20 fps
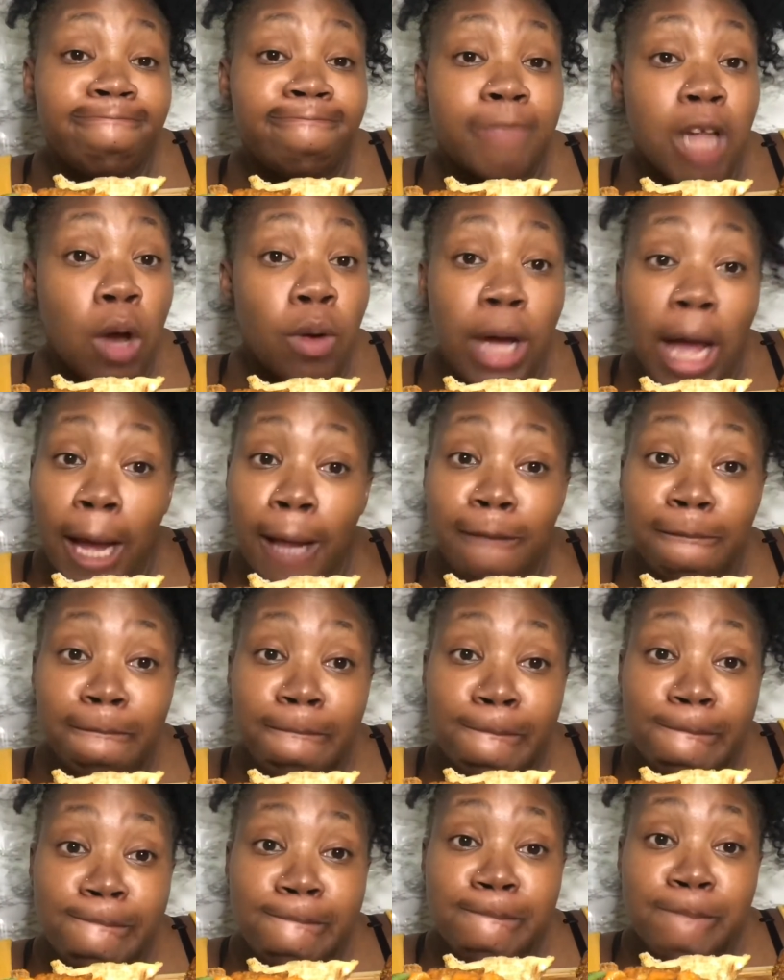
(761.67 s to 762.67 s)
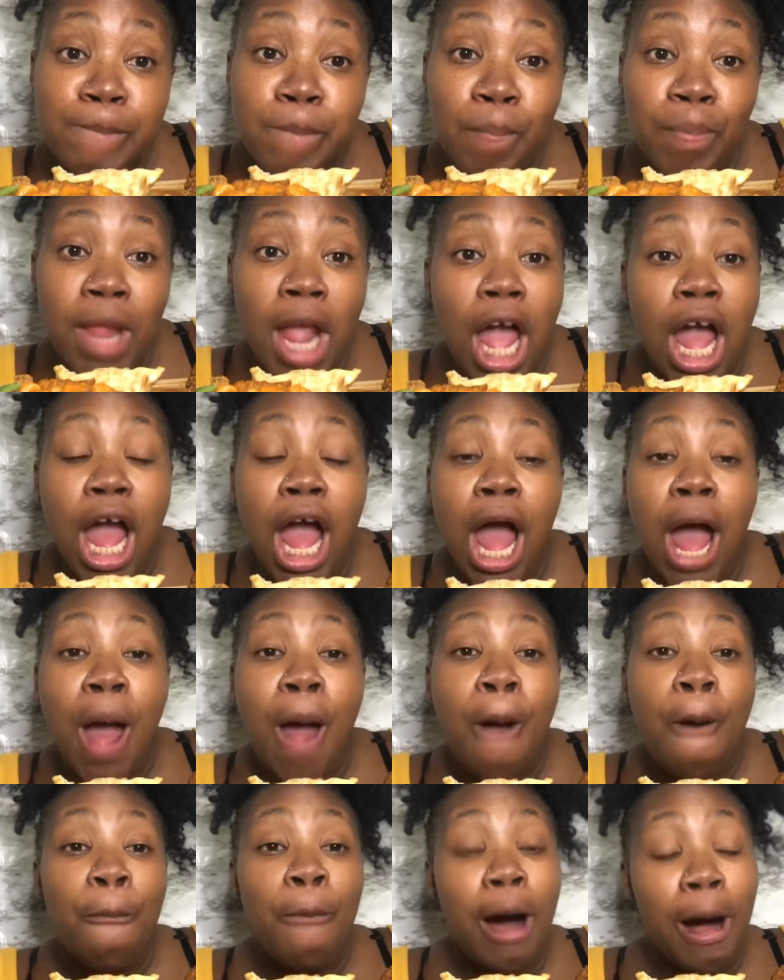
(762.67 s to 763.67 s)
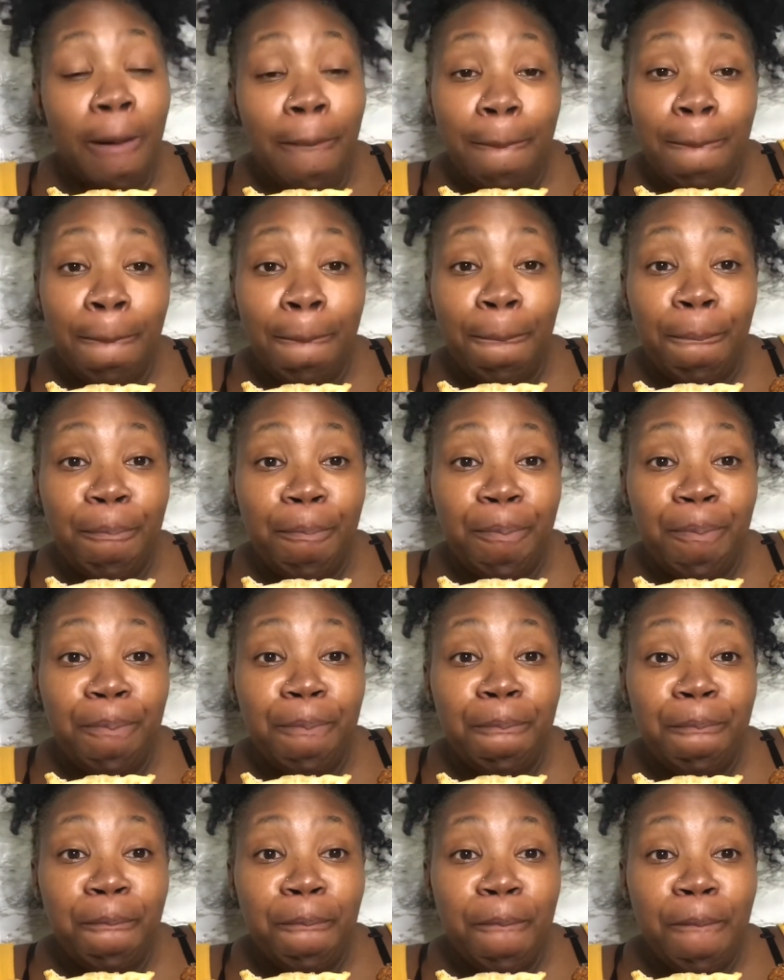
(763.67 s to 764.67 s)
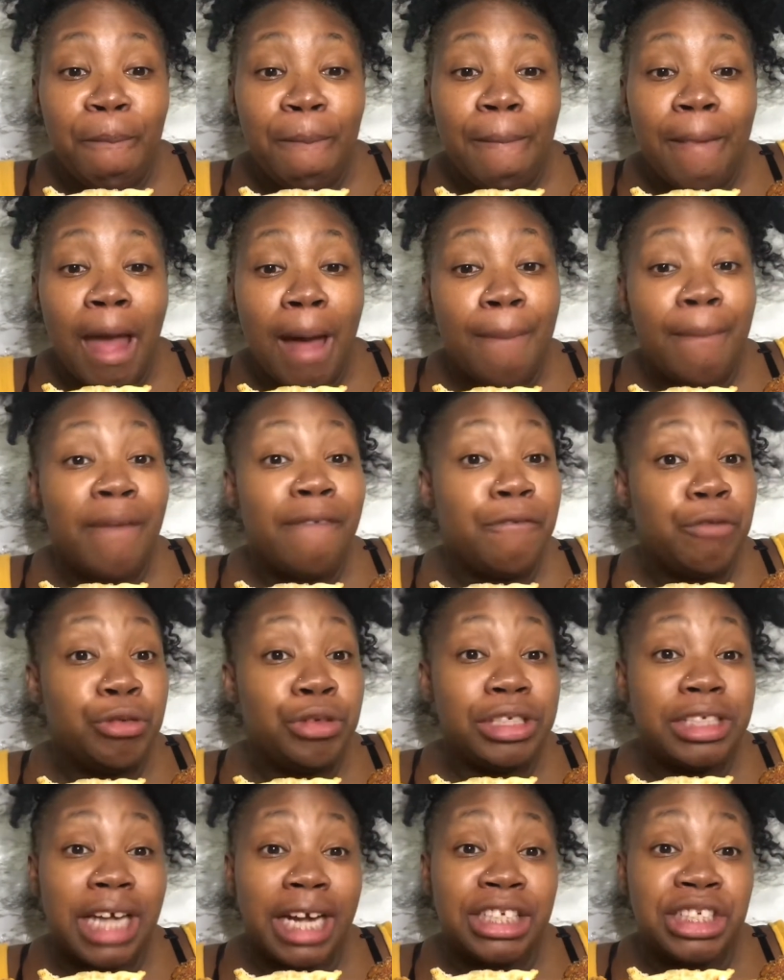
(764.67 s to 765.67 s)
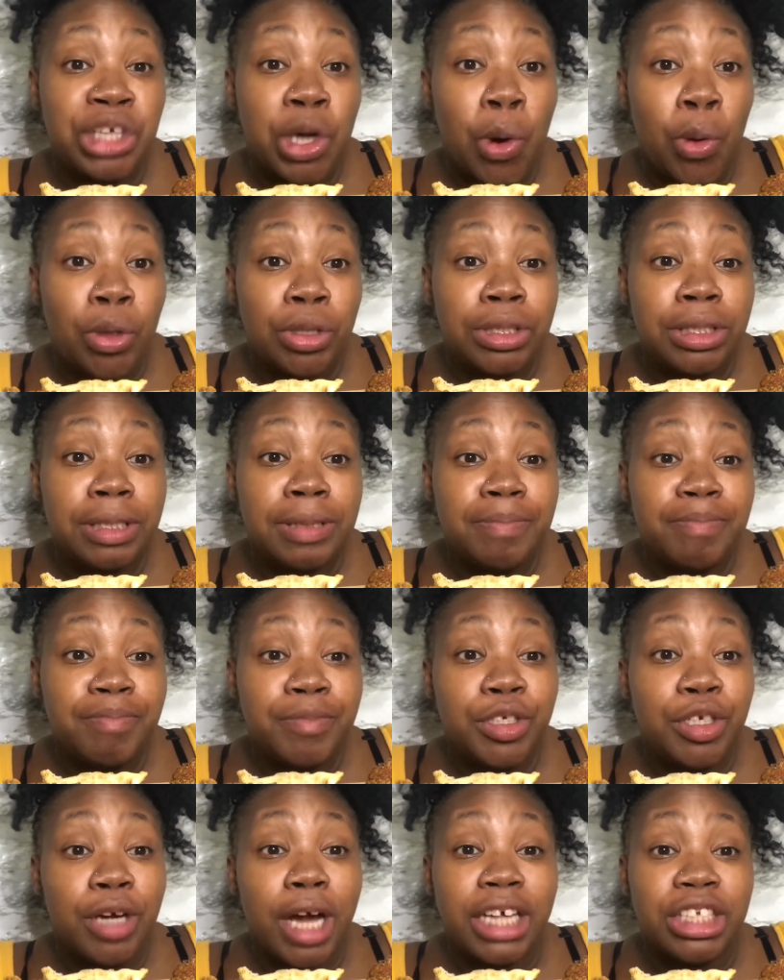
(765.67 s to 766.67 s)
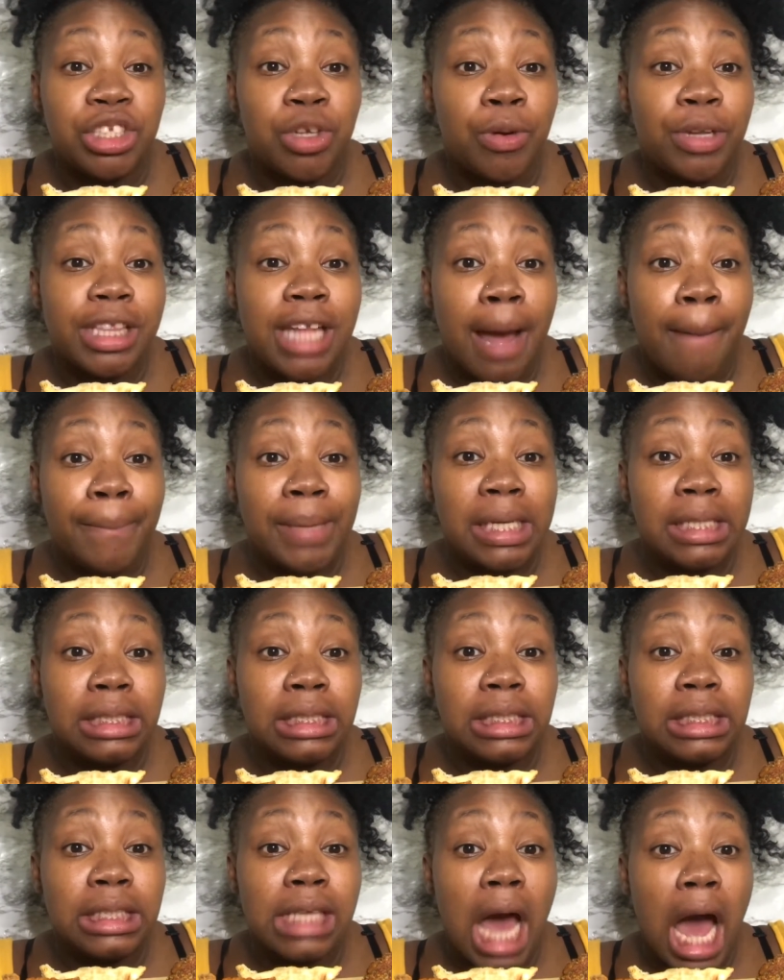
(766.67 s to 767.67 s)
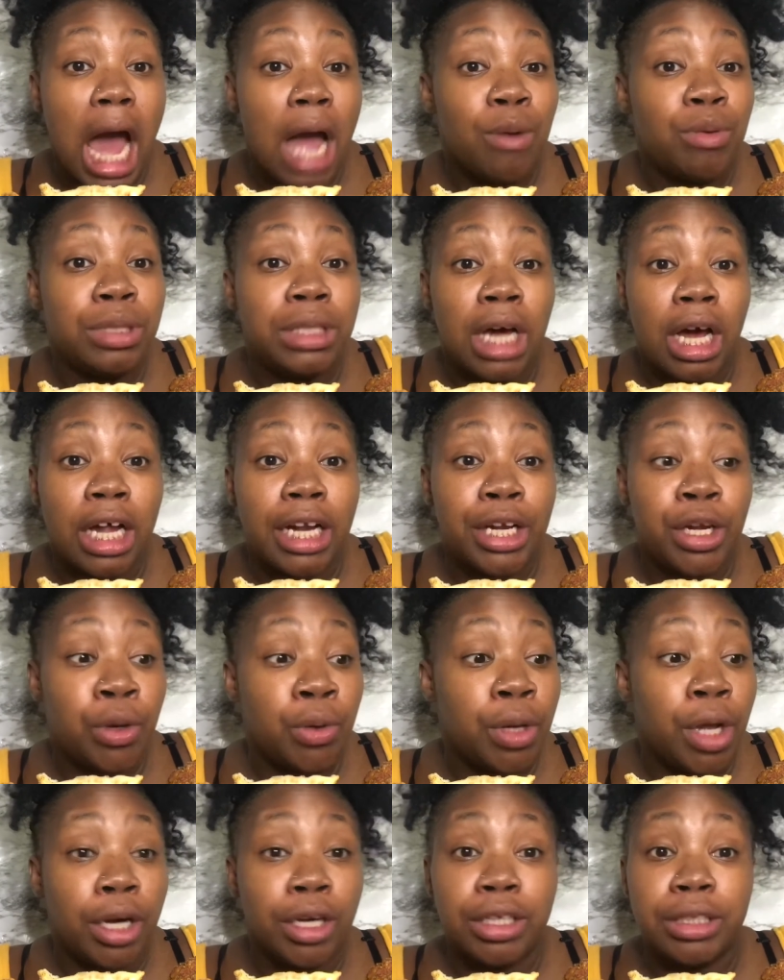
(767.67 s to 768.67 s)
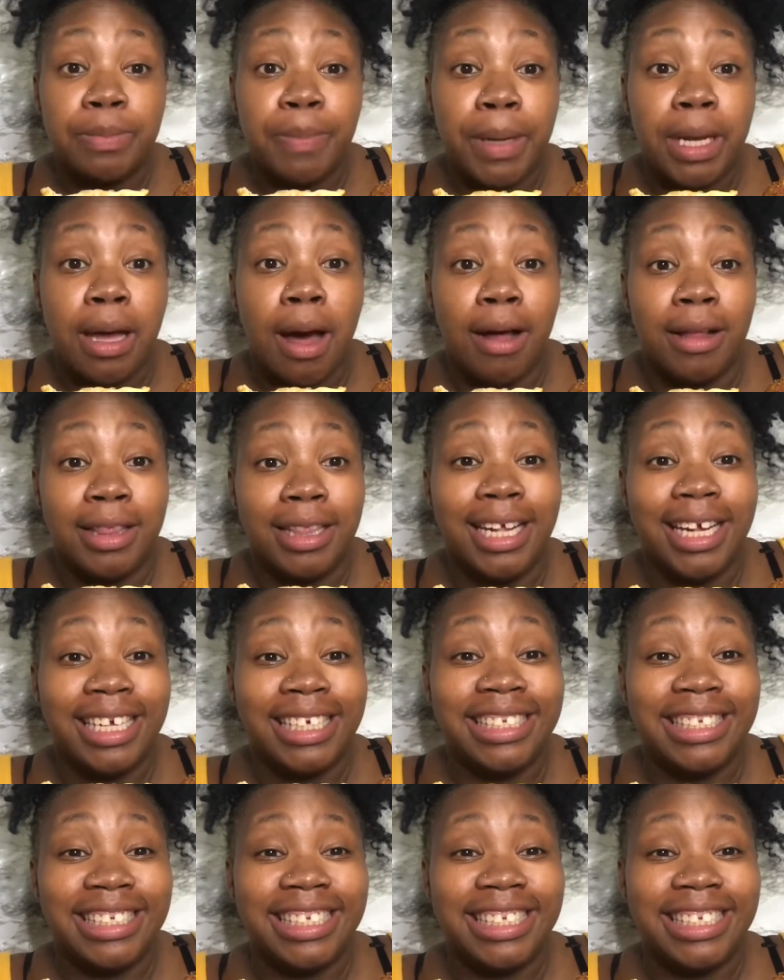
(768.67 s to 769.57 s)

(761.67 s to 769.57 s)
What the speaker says: Okay. Well, my food is ice cold. You guys know what that means. I will not no longer speak on this.